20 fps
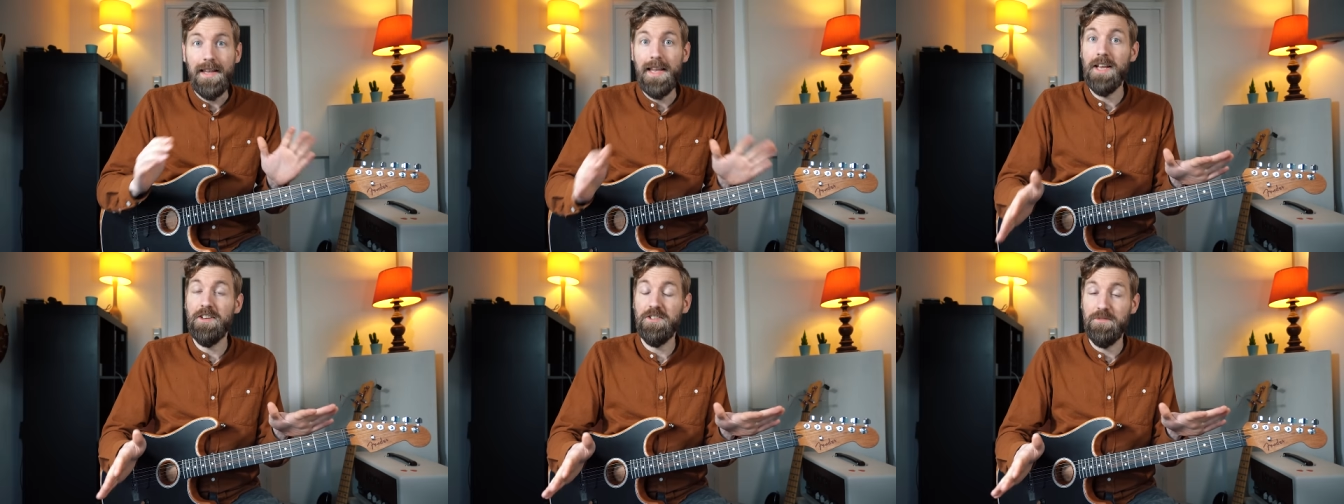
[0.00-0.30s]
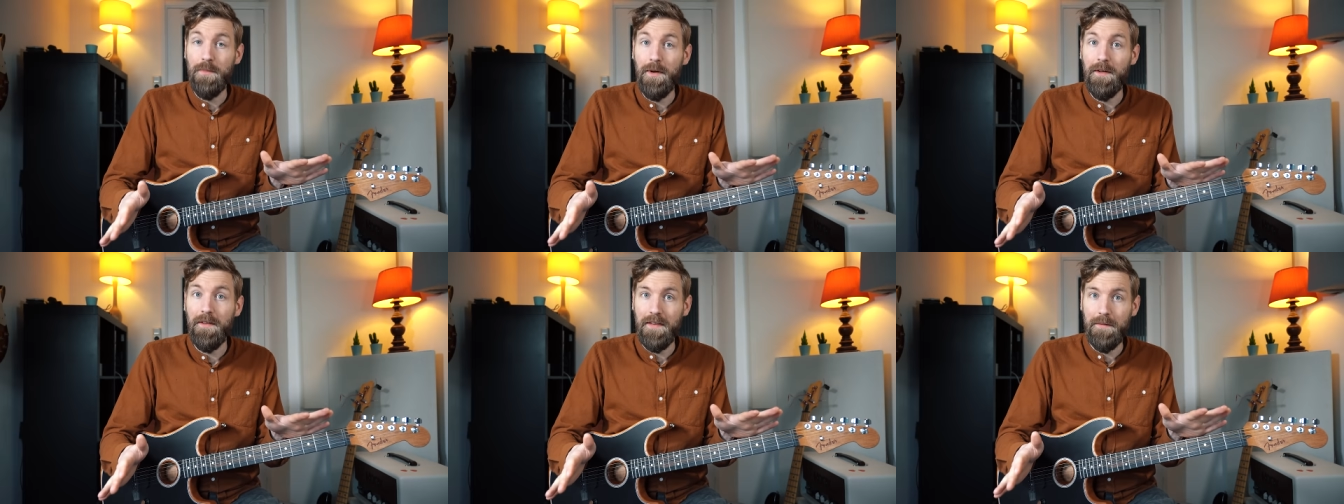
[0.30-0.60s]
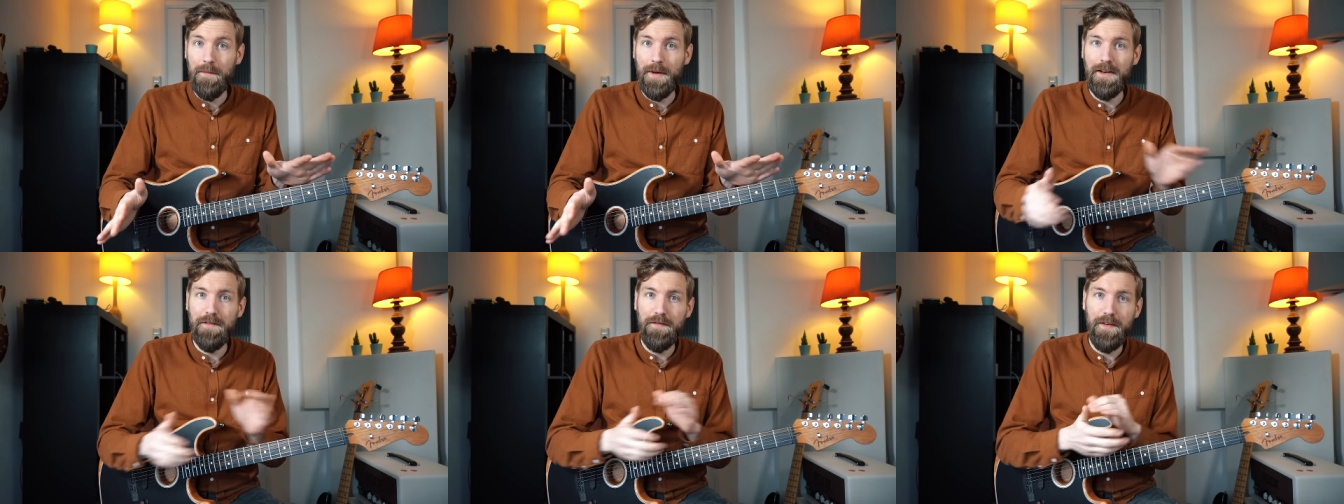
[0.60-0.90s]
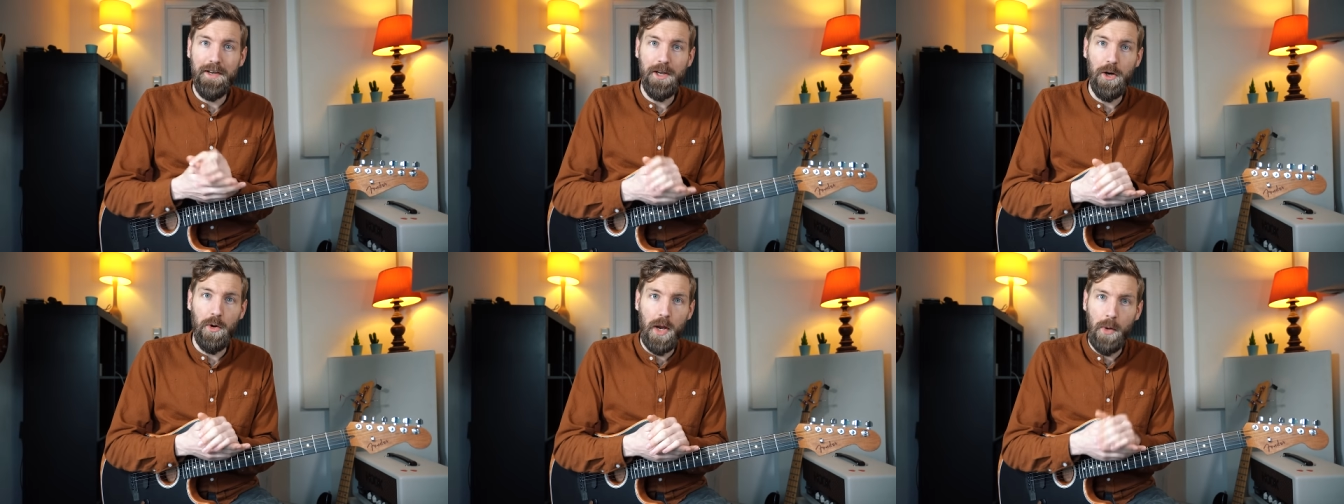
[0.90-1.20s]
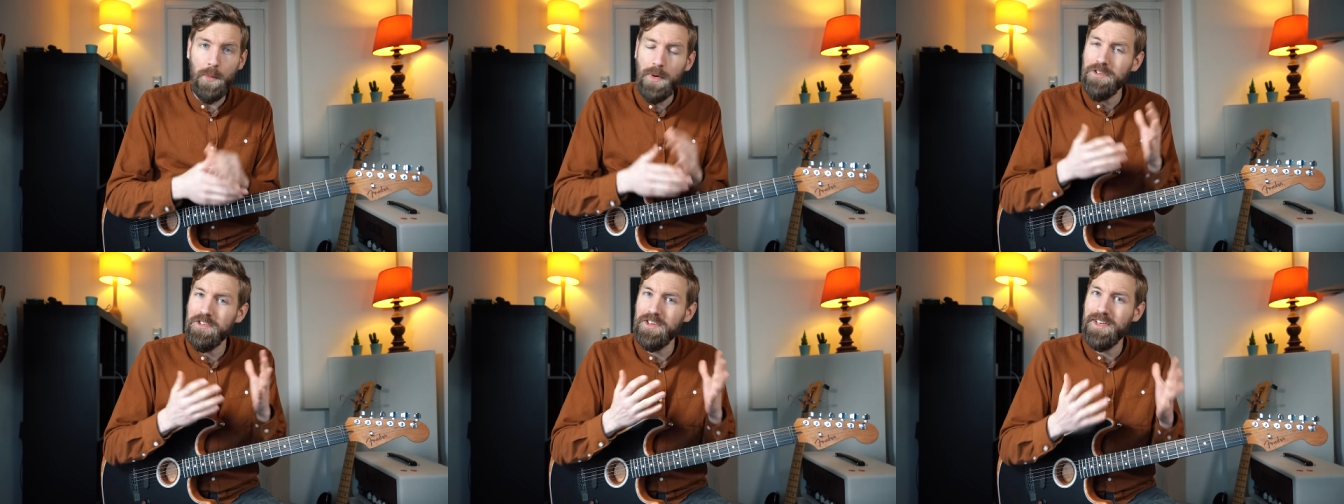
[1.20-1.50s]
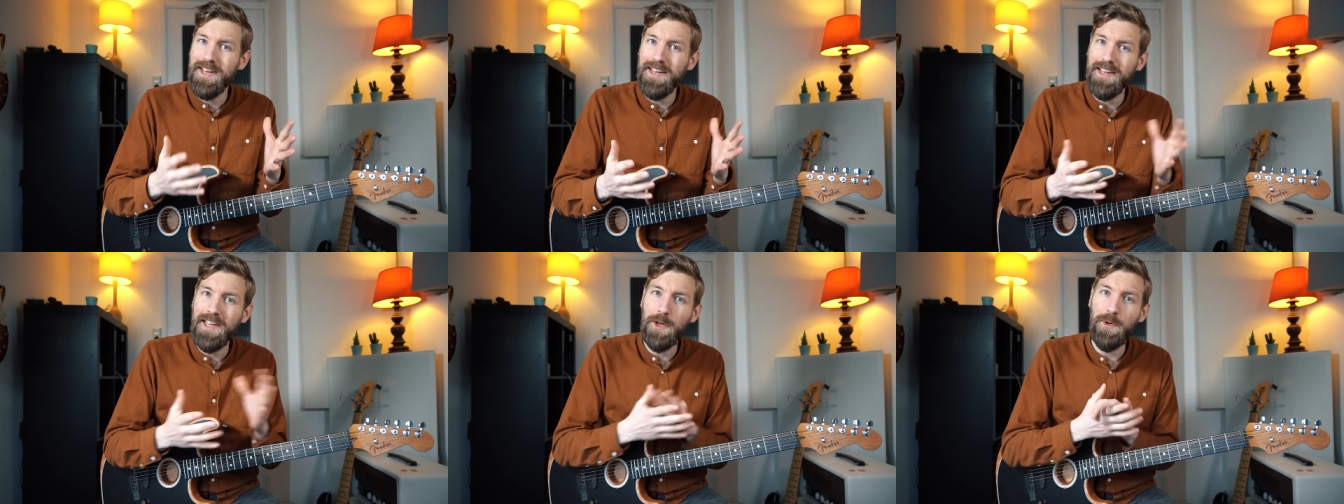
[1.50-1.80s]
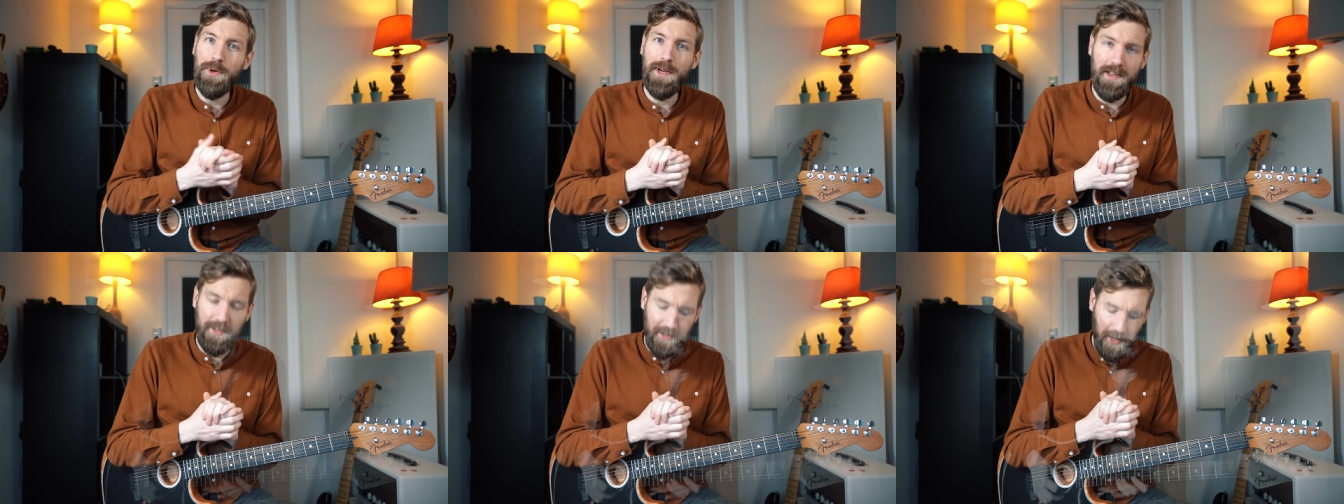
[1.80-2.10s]
Last month I made a video in which I did a
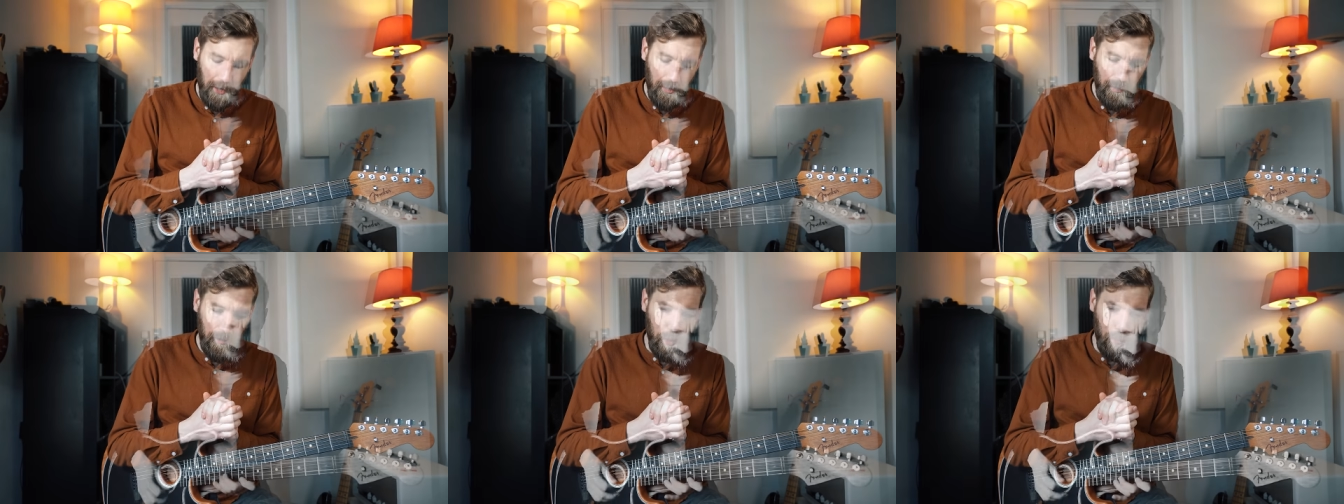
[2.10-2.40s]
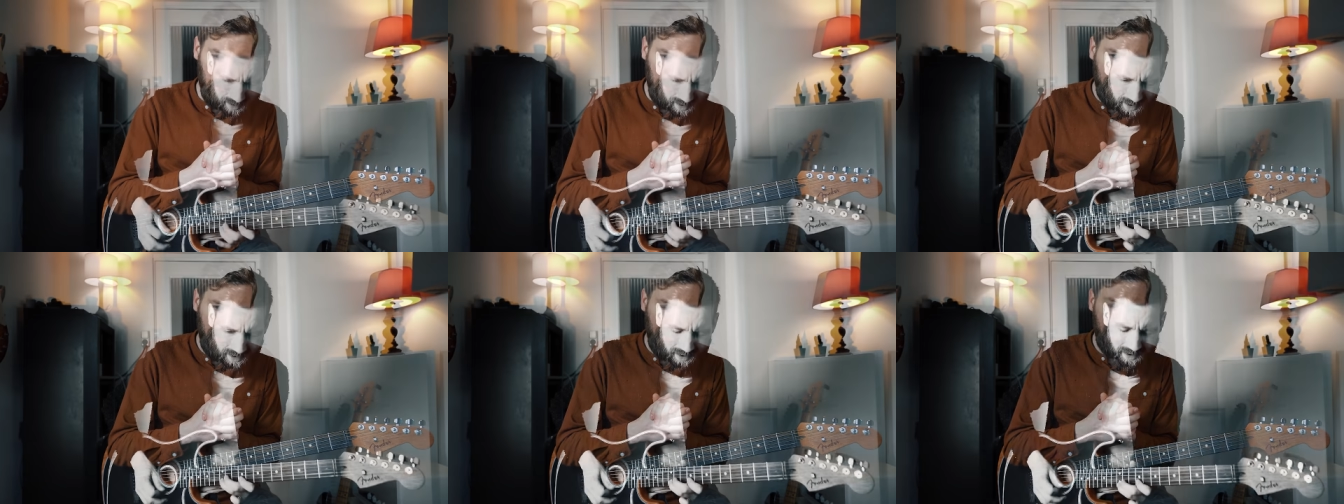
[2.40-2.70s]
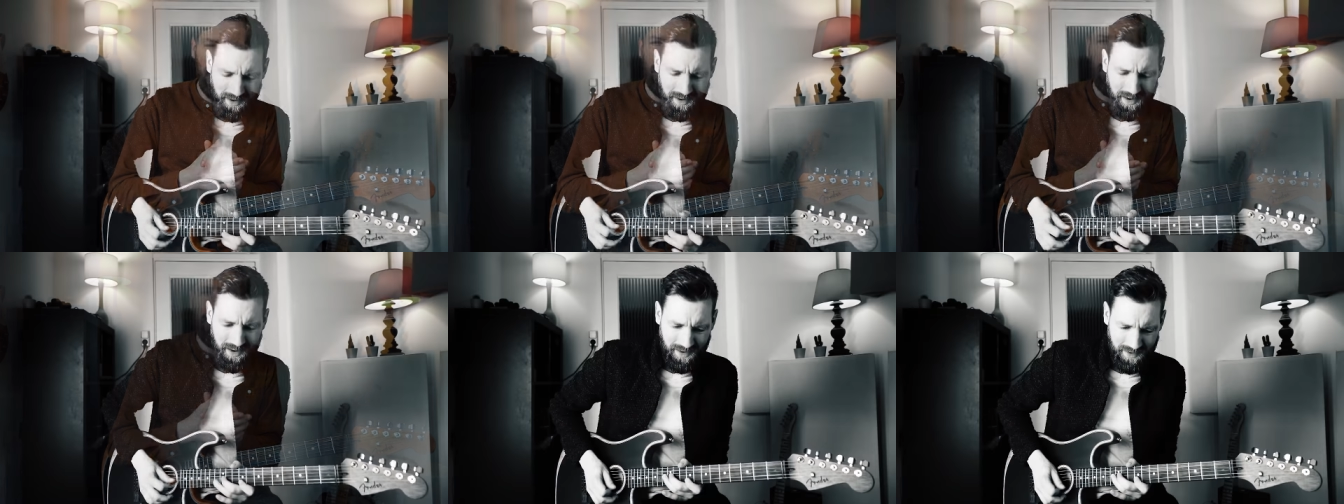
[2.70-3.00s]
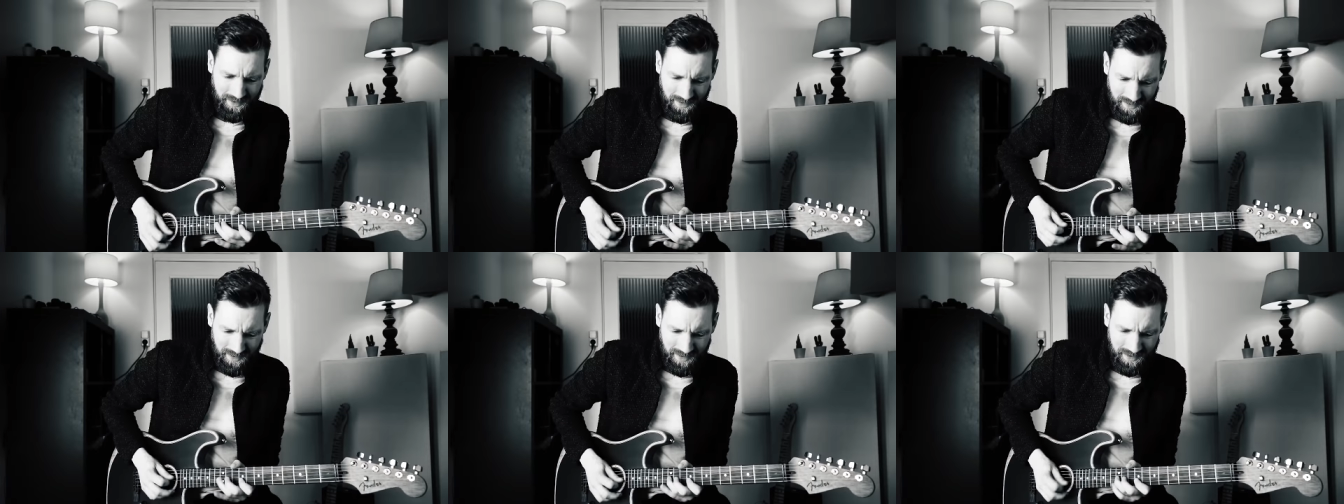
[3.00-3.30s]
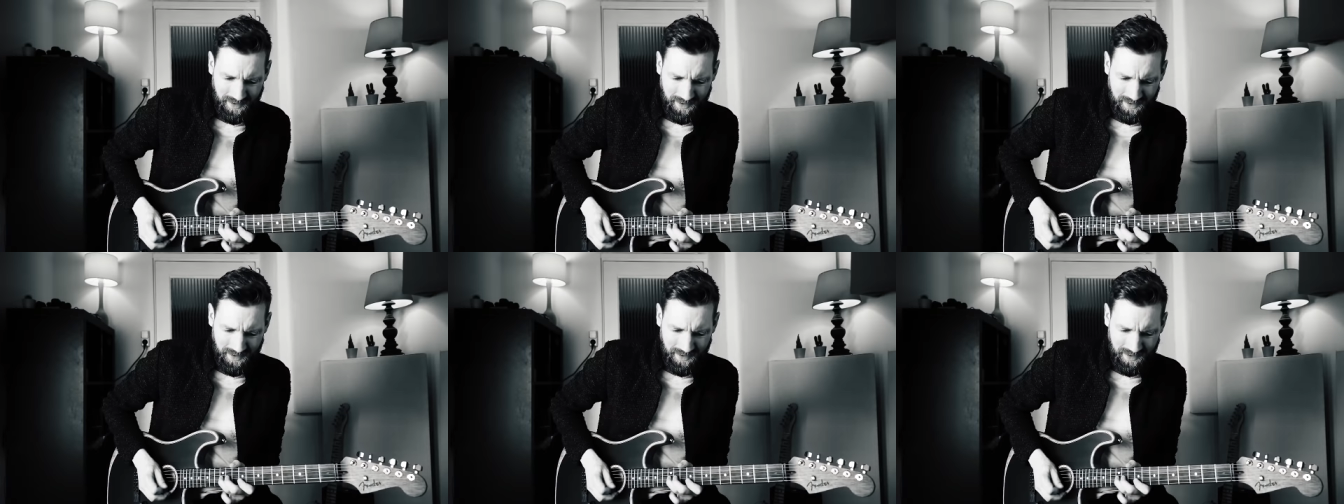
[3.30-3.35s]
little guitar looping and you all